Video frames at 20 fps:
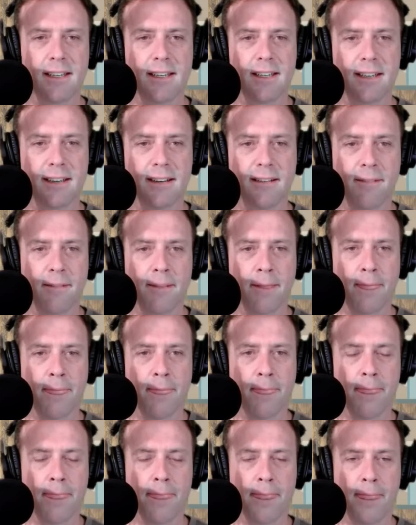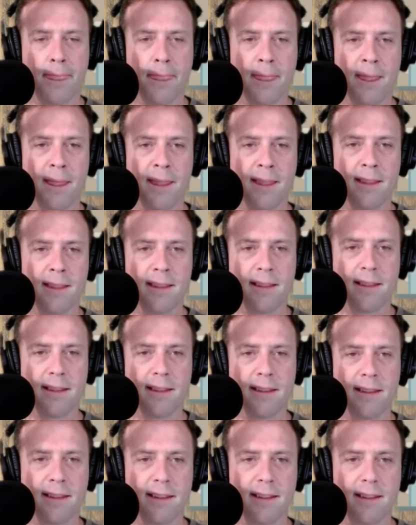
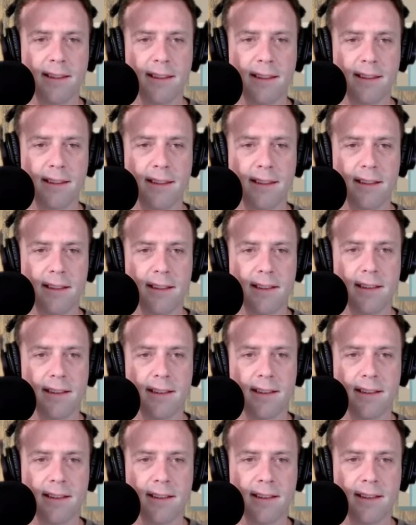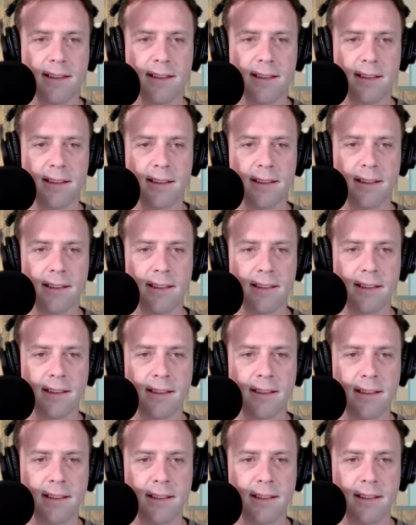
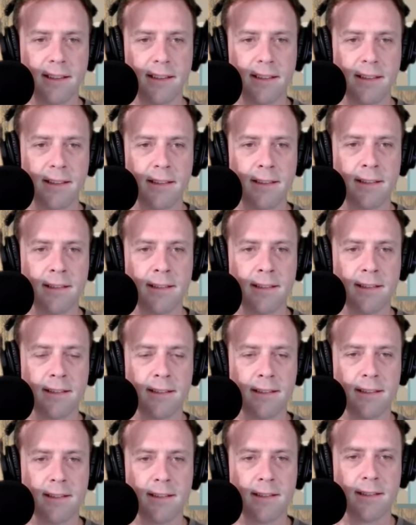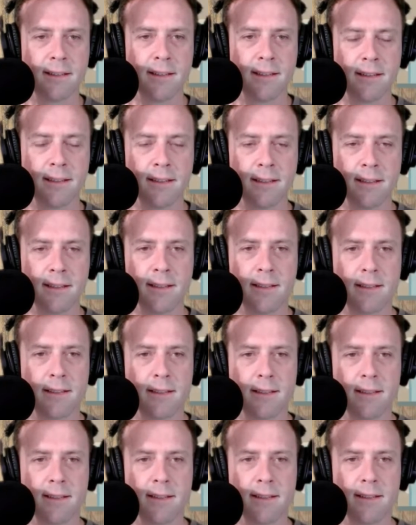
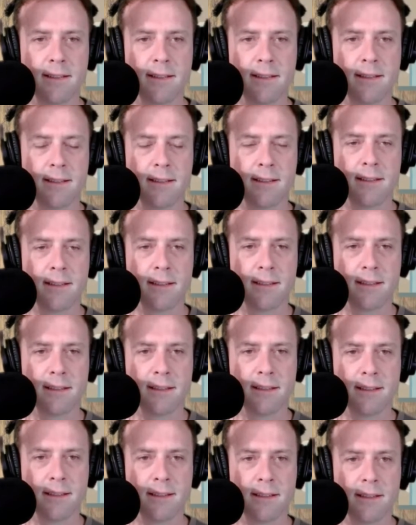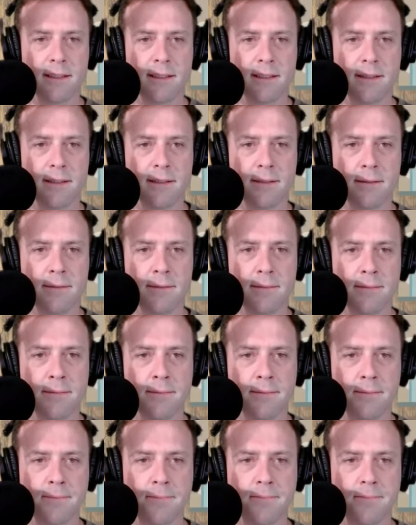(not speaking)